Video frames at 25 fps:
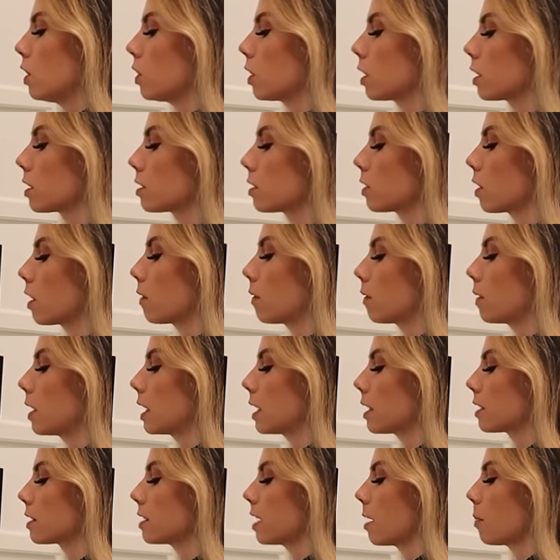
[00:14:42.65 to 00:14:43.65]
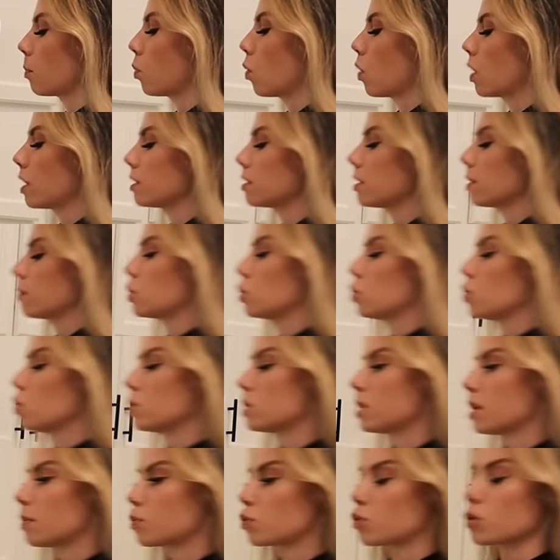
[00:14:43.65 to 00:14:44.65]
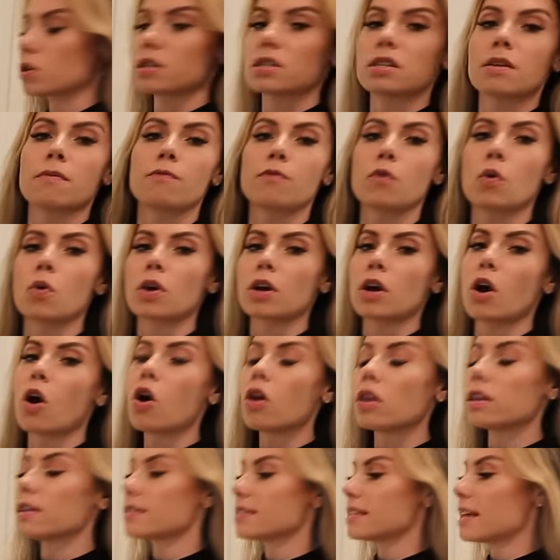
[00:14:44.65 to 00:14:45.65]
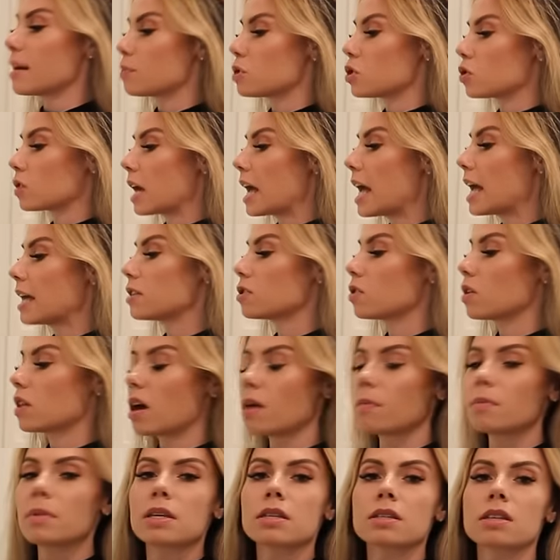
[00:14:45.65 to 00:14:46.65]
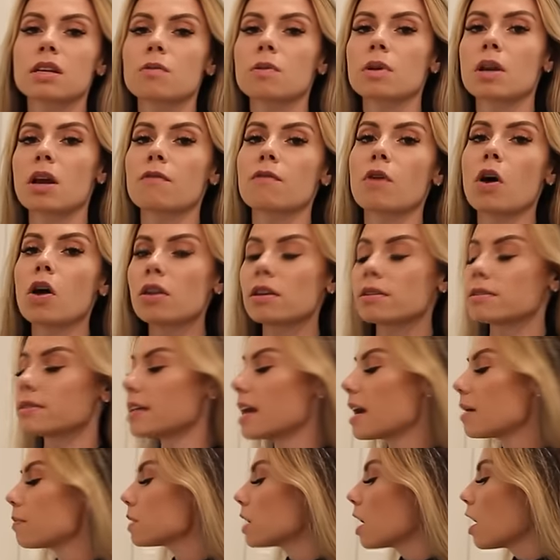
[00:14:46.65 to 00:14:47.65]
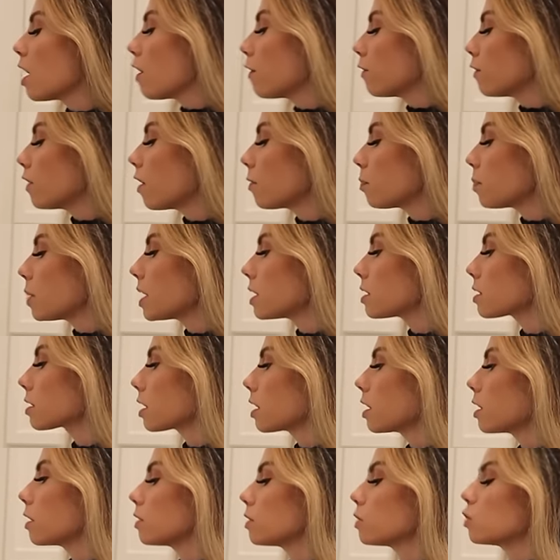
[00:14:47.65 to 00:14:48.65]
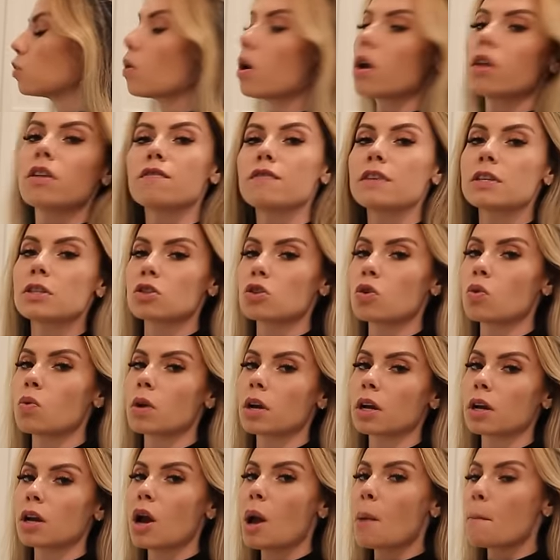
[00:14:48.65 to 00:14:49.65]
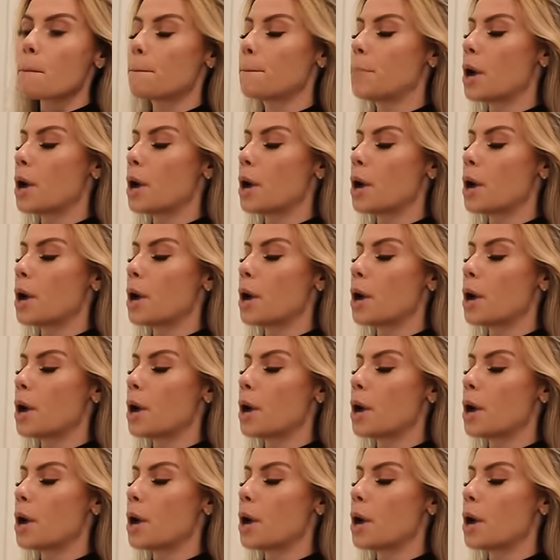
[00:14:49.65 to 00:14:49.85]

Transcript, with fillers: You can start reading step 1, step 2, step 3, step 4, all the steps, okay? So Llamabean's going to read off all the steps. Fluffbean's going to do all the physical work.